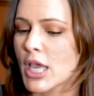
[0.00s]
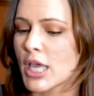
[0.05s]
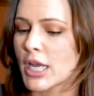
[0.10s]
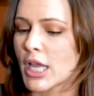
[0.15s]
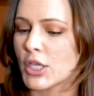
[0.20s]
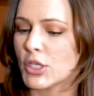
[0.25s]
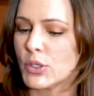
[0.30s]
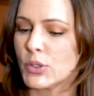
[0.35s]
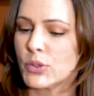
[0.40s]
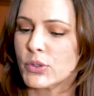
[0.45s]
And I
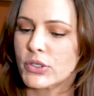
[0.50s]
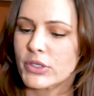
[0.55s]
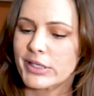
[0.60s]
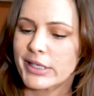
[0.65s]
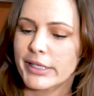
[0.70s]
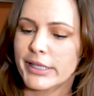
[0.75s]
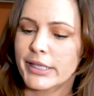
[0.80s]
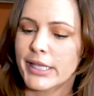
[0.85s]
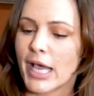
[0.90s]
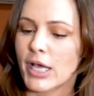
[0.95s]
used
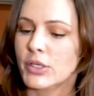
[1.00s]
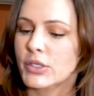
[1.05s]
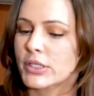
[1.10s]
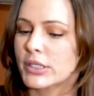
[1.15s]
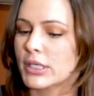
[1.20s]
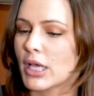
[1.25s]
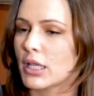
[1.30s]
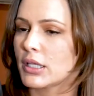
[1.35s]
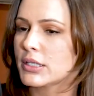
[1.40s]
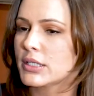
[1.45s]
the
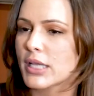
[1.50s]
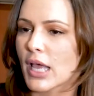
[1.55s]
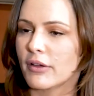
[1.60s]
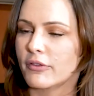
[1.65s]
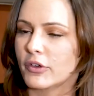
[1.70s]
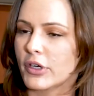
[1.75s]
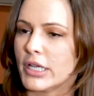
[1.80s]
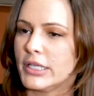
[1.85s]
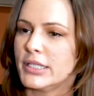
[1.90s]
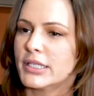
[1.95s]
$1,000
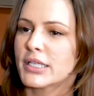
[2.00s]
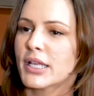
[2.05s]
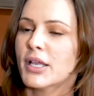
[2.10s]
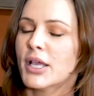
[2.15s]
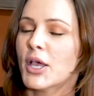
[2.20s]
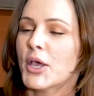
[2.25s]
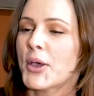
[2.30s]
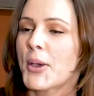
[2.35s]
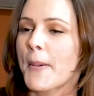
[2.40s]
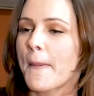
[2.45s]

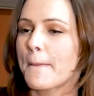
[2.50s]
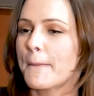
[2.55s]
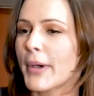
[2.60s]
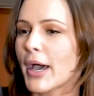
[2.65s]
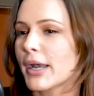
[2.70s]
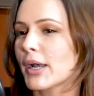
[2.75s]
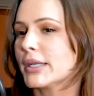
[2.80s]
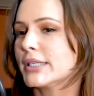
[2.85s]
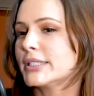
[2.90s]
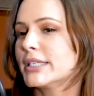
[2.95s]
severance,
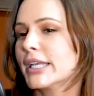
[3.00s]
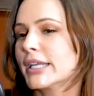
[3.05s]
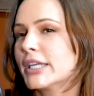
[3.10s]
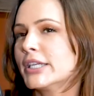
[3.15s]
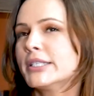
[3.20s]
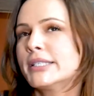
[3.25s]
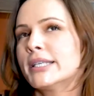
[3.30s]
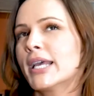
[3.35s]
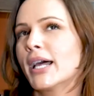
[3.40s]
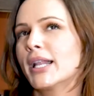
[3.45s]
bought a
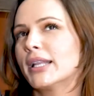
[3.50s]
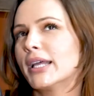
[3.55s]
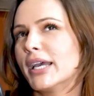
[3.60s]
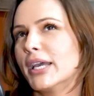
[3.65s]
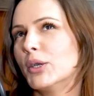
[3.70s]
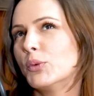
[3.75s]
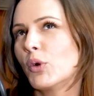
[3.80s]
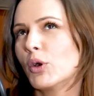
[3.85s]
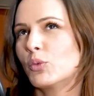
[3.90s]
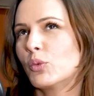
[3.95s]
ticket to
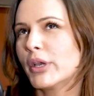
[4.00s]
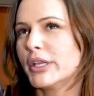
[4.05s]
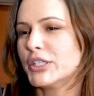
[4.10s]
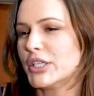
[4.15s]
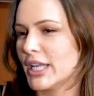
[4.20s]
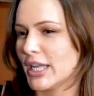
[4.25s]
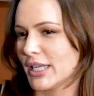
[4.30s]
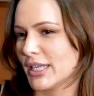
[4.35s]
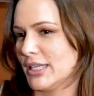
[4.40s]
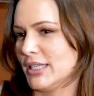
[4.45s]
LA, one-way
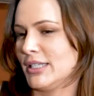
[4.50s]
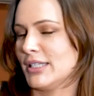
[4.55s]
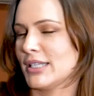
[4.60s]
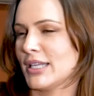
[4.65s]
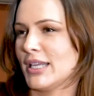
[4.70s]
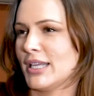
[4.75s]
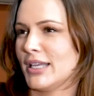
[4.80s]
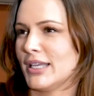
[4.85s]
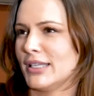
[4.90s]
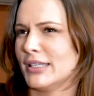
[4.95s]
ticket.
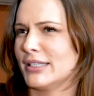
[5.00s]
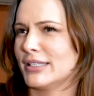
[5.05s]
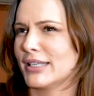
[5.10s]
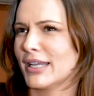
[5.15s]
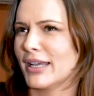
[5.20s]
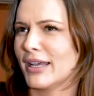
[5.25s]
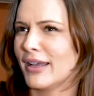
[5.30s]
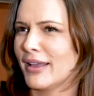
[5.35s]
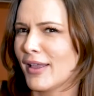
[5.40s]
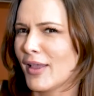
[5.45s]
And
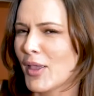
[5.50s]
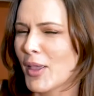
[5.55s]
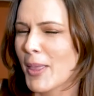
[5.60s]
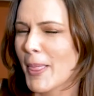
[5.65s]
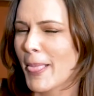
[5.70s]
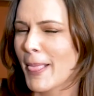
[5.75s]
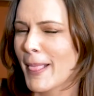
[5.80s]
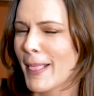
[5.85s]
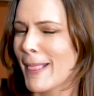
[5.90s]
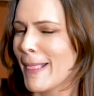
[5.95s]

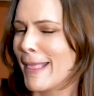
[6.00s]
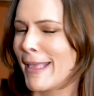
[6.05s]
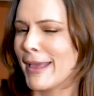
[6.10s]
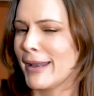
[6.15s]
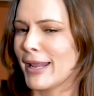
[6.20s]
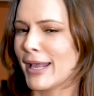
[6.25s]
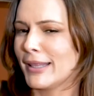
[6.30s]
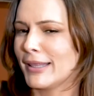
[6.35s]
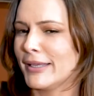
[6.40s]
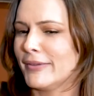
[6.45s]

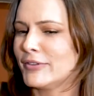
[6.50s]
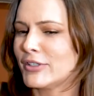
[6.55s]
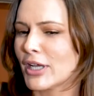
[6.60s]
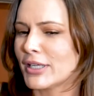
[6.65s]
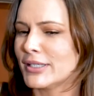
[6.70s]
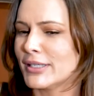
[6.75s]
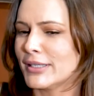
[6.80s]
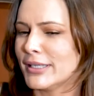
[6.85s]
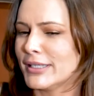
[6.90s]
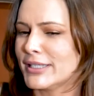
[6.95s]
I lived
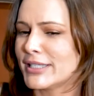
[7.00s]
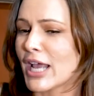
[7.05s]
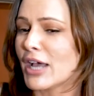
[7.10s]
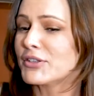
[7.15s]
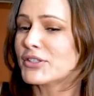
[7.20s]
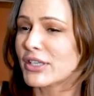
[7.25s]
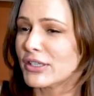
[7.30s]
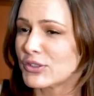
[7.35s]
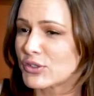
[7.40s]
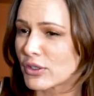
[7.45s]
in
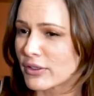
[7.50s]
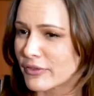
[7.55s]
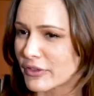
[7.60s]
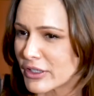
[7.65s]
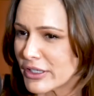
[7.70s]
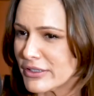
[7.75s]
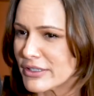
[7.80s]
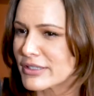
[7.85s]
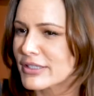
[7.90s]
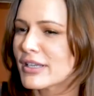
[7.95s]
South Central
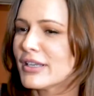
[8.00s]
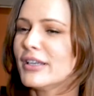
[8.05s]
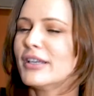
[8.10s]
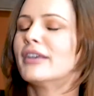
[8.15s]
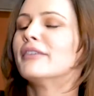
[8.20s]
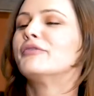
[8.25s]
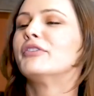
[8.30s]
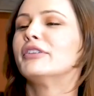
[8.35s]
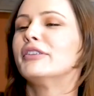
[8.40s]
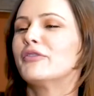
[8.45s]
first.
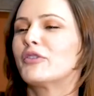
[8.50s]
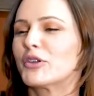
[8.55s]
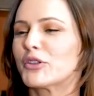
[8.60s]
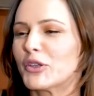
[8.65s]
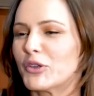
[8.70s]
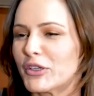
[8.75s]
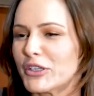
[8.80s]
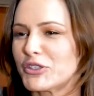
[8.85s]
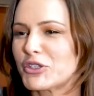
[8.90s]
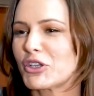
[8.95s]
54th
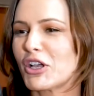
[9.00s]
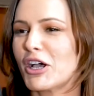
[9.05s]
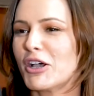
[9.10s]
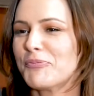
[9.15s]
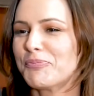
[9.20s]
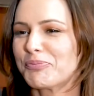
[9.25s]
and Crenshaw.